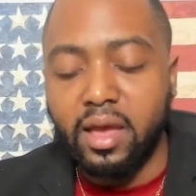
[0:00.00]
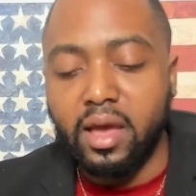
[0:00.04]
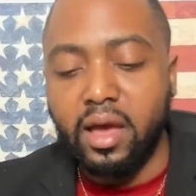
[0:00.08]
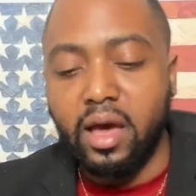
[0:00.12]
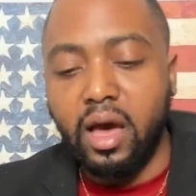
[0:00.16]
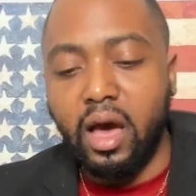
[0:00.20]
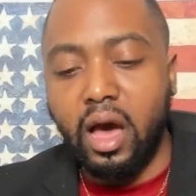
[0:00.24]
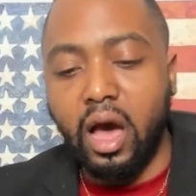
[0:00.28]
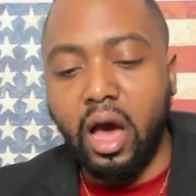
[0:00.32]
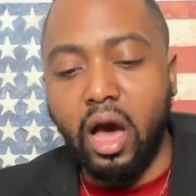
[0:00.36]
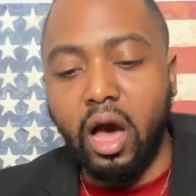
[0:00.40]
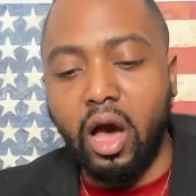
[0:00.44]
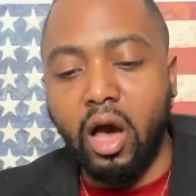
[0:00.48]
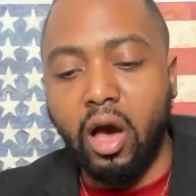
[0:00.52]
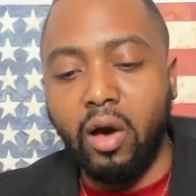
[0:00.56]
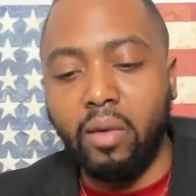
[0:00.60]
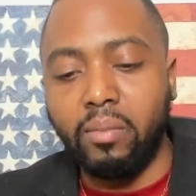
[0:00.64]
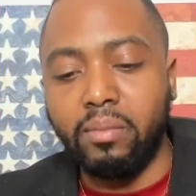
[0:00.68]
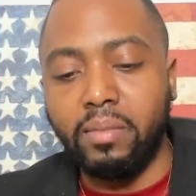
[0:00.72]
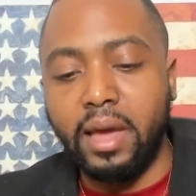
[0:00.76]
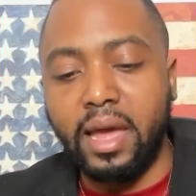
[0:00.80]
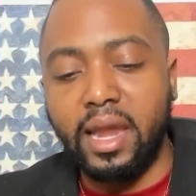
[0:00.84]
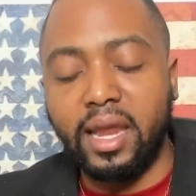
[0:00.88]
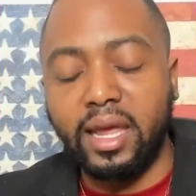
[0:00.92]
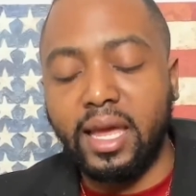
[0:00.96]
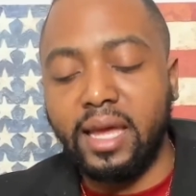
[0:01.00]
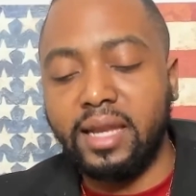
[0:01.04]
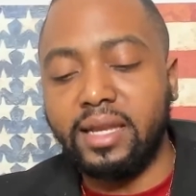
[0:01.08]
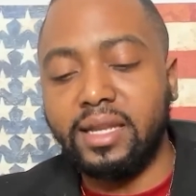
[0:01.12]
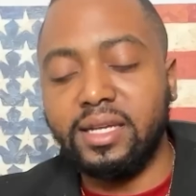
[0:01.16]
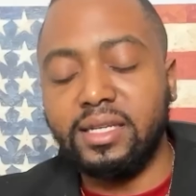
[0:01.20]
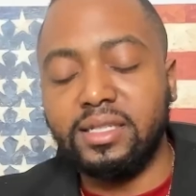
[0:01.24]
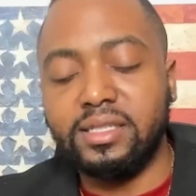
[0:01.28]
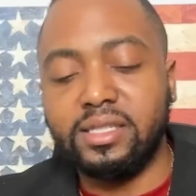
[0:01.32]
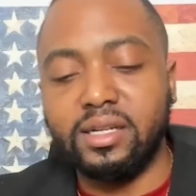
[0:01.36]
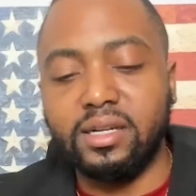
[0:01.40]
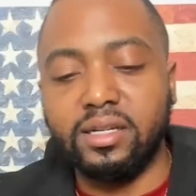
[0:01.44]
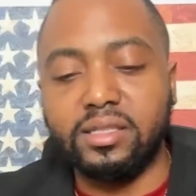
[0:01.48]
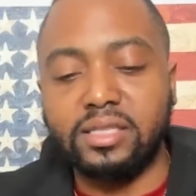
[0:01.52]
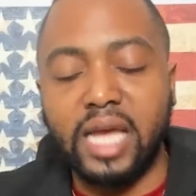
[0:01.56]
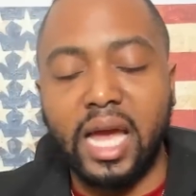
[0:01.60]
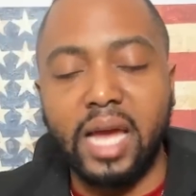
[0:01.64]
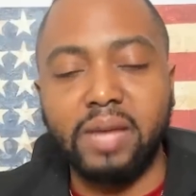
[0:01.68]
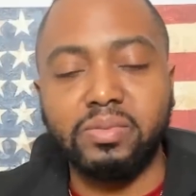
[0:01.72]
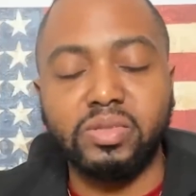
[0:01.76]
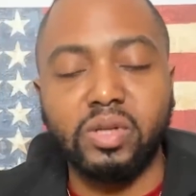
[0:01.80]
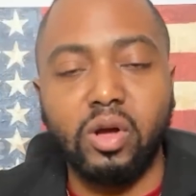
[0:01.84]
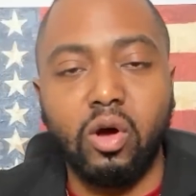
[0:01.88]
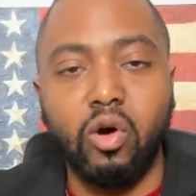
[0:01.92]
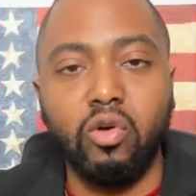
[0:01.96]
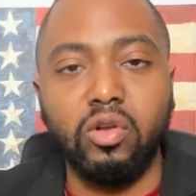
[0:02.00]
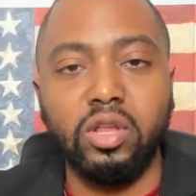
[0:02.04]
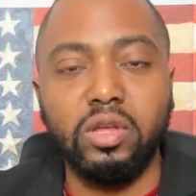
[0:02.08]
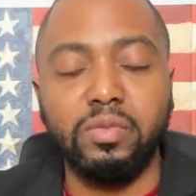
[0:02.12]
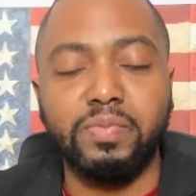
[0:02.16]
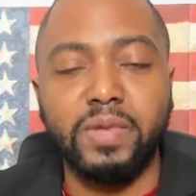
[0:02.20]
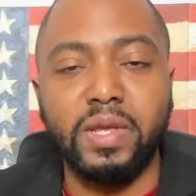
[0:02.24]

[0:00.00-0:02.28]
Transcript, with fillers: Um, and again, these are the types of homeless